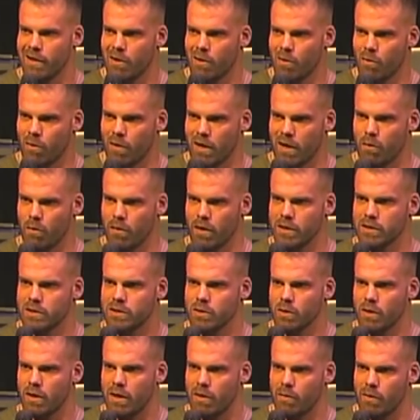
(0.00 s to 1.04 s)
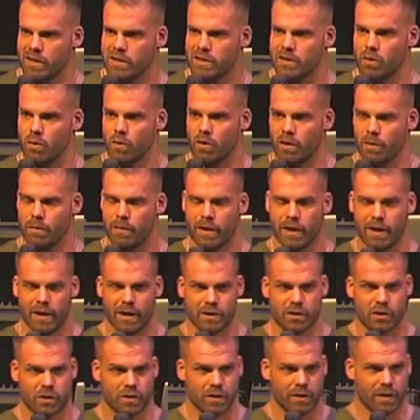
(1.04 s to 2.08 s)
where I was, so I went to the oil
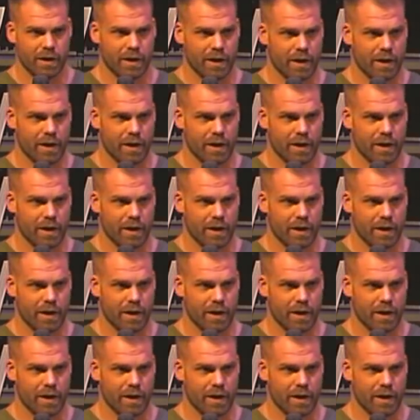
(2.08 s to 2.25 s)
patch,